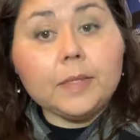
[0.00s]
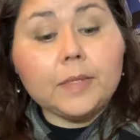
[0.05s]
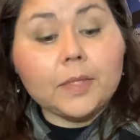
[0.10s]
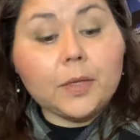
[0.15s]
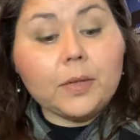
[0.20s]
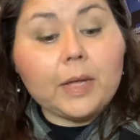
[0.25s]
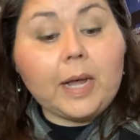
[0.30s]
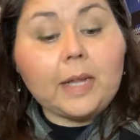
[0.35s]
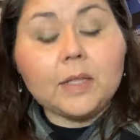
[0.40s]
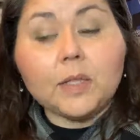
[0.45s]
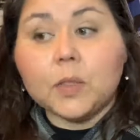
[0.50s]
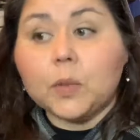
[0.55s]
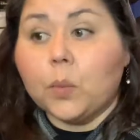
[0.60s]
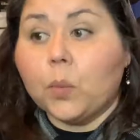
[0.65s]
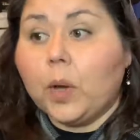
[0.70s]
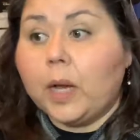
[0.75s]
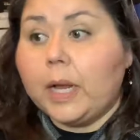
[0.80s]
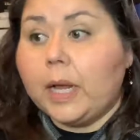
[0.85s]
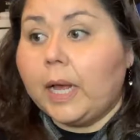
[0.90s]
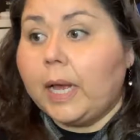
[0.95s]
So that's
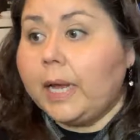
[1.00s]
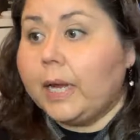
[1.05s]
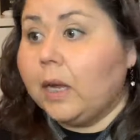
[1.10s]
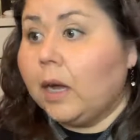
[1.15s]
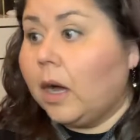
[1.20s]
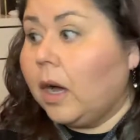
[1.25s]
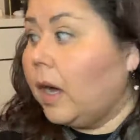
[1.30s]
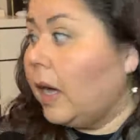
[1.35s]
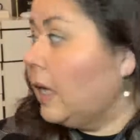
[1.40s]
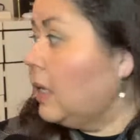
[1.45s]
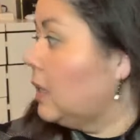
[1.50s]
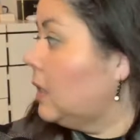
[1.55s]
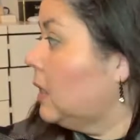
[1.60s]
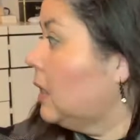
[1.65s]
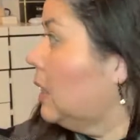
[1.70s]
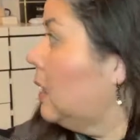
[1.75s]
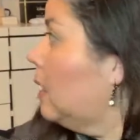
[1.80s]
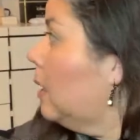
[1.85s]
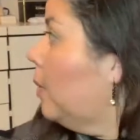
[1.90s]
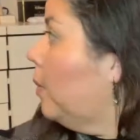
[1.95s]
what I got
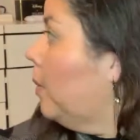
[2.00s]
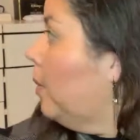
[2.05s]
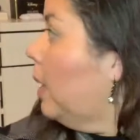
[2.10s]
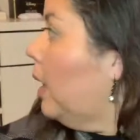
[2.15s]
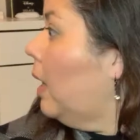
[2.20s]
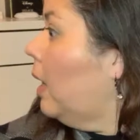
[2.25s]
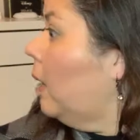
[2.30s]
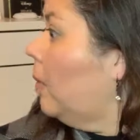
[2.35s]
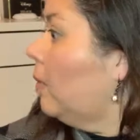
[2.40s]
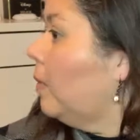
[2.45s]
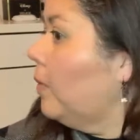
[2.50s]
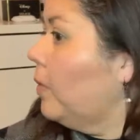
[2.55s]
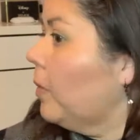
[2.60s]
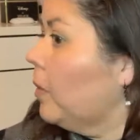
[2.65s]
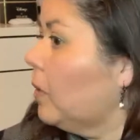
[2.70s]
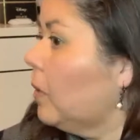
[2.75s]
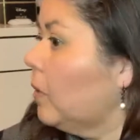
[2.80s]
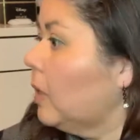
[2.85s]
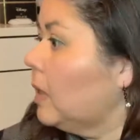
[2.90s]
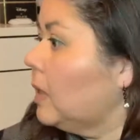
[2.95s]
um, for
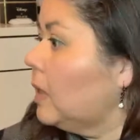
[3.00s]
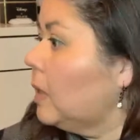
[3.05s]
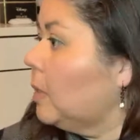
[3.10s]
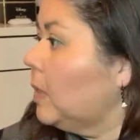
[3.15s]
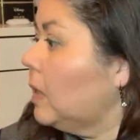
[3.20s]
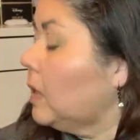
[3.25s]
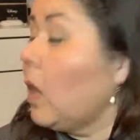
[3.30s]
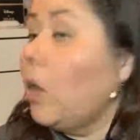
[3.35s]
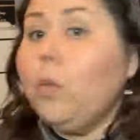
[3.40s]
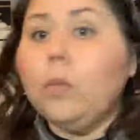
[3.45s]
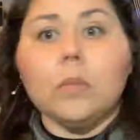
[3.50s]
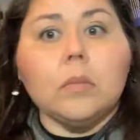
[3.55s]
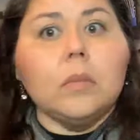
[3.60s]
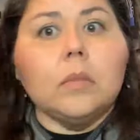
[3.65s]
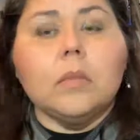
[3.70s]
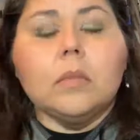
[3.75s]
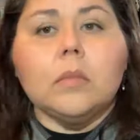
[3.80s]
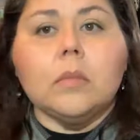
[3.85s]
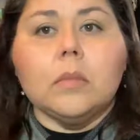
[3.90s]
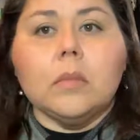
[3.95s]
Christmas. Oh,
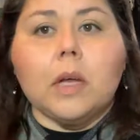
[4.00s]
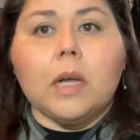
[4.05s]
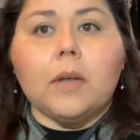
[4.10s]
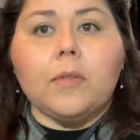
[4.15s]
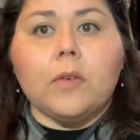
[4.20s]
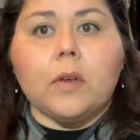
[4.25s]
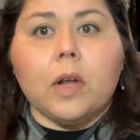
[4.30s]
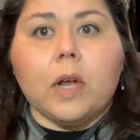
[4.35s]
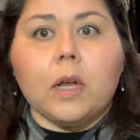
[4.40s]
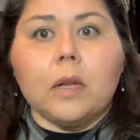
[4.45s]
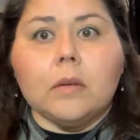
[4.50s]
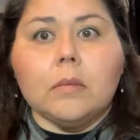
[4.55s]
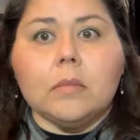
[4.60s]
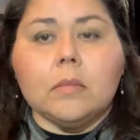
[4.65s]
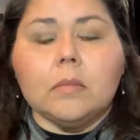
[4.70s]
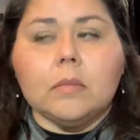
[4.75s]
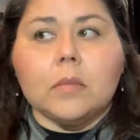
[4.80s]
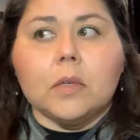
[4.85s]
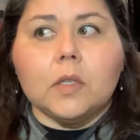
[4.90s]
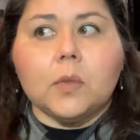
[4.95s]
I forgot
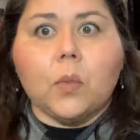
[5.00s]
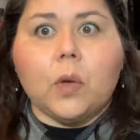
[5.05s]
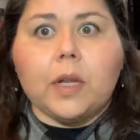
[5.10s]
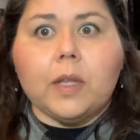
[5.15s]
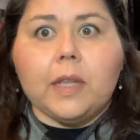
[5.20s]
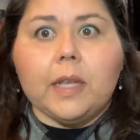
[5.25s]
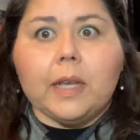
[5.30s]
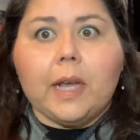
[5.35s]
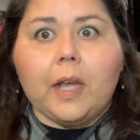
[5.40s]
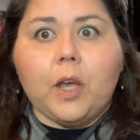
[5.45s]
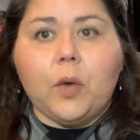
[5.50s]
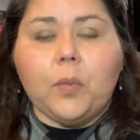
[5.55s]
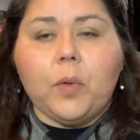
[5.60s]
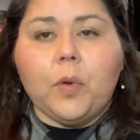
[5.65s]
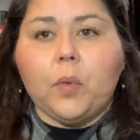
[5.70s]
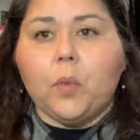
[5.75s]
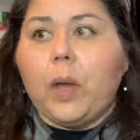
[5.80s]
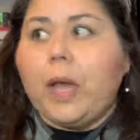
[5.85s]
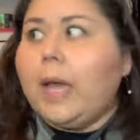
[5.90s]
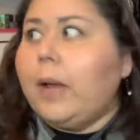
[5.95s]
because one thing I
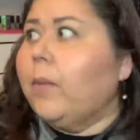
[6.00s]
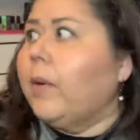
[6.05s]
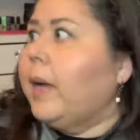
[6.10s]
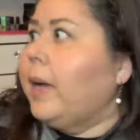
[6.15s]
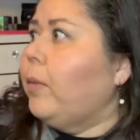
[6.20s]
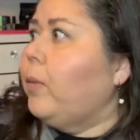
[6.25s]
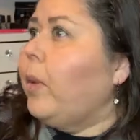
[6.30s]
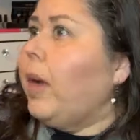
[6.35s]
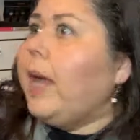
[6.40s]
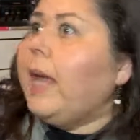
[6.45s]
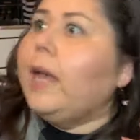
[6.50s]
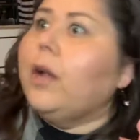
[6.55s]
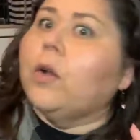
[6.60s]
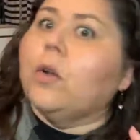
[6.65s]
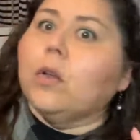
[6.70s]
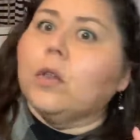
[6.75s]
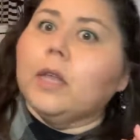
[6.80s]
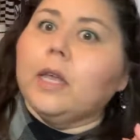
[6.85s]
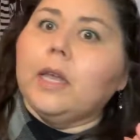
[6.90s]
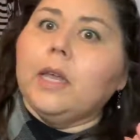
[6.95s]
opened way, right, way
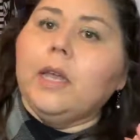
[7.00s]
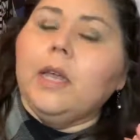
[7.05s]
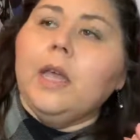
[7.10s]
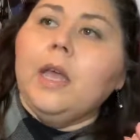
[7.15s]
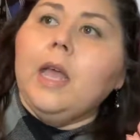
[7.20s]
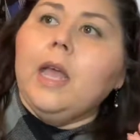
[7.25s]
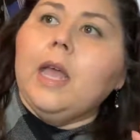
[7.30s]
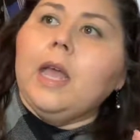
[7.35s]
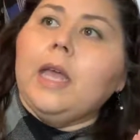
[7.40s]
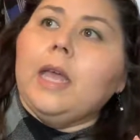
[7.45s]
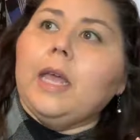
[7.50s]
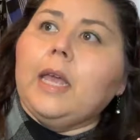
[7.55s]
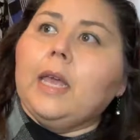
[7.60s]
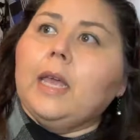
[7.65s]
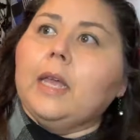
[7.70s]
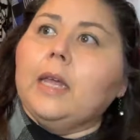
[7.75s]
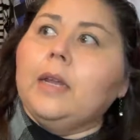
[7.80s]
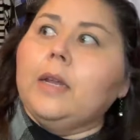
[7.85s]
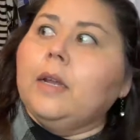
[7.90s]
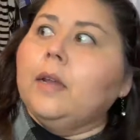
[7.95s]
early
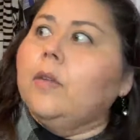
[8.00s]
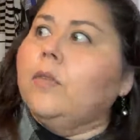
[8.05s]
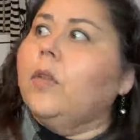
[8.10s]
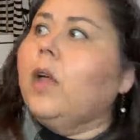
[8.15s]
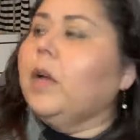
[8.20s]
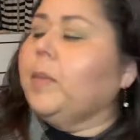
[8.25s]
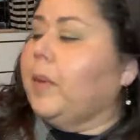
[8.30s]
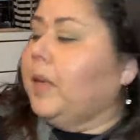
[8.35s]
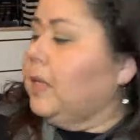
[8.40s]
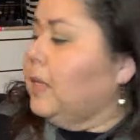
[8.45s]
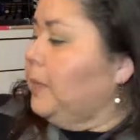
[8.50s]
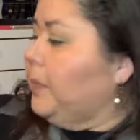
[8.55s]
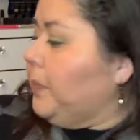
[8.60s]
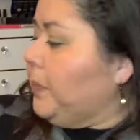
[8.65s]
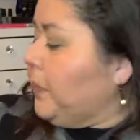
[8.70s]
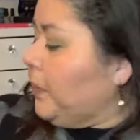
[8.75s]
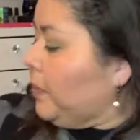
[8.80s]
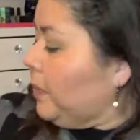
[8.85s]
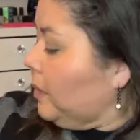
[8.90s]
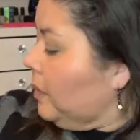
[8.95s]
in Vlogmas.
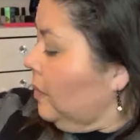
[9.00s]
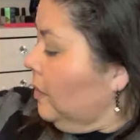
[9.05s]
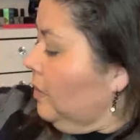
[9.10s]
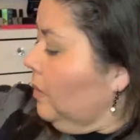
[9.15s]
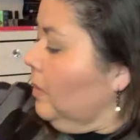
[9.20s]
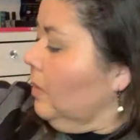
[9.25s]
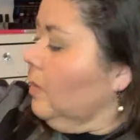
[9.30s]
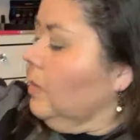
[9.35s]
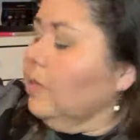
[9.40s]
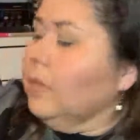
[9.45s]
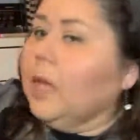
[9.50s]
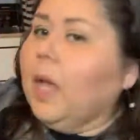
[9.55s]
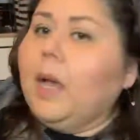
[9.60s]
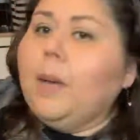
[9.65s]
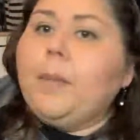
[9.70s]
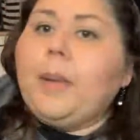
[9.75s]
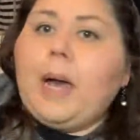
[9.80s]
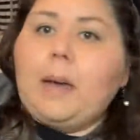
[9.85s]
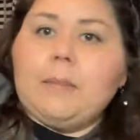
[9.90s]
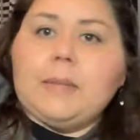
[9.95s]
I
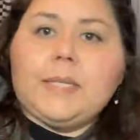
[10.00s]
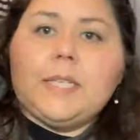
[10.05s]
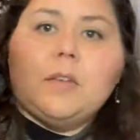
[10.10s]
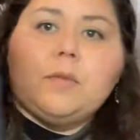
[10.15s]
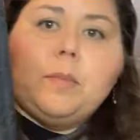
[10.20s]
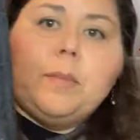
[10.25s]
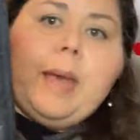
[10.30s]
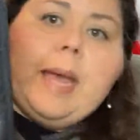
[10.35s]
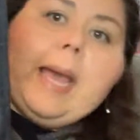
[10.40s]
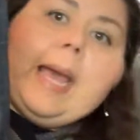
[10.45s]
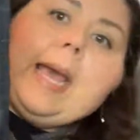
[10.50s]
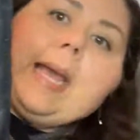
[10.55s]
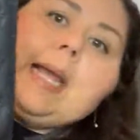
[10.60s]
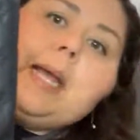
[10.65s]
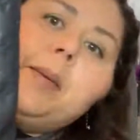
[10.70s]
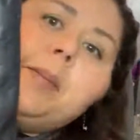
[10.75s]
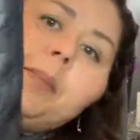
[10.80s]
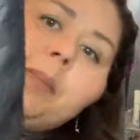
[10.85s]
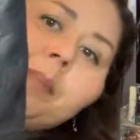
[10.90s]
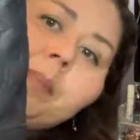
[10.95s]
bought myself a
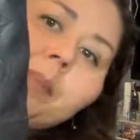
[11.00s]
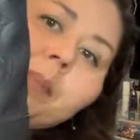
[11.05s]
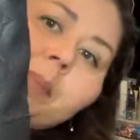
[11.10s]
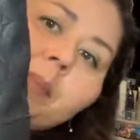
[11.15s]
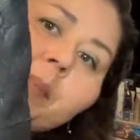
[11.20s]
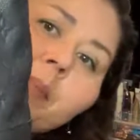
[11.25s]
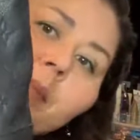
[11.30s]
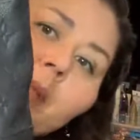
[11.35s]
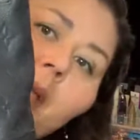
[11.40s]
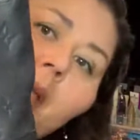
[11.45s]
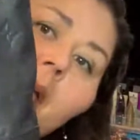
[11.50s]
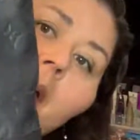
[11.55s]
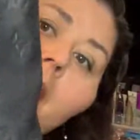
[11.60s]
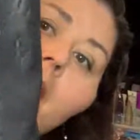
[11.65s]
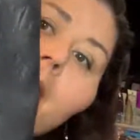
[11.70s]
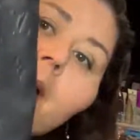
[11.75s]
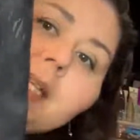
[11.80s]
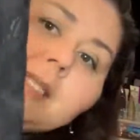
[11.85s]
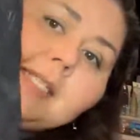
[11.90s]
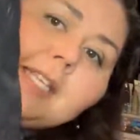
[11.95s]
bag.
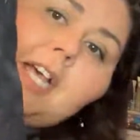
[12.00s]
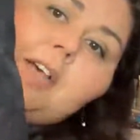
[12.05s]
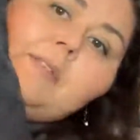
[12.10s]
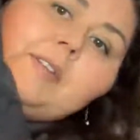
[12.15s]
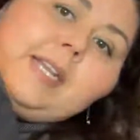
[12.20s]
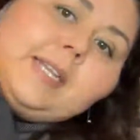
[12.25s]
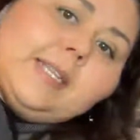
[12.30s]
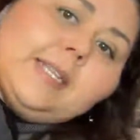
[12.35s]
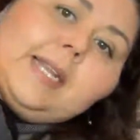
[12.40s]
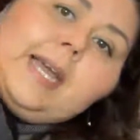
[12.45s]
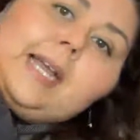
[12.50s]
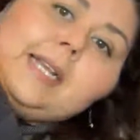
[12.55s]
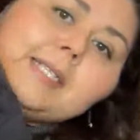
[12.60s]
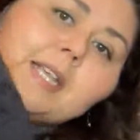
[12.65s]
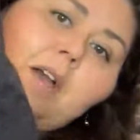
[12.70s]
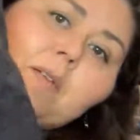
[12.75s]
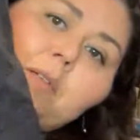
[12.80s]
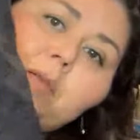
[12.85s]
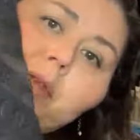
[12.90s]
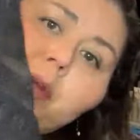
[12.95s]
I still haven't taken the tags
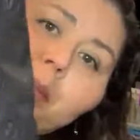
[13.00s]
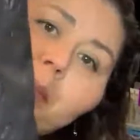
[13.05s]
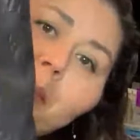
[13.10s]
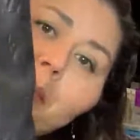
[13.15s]
off of it.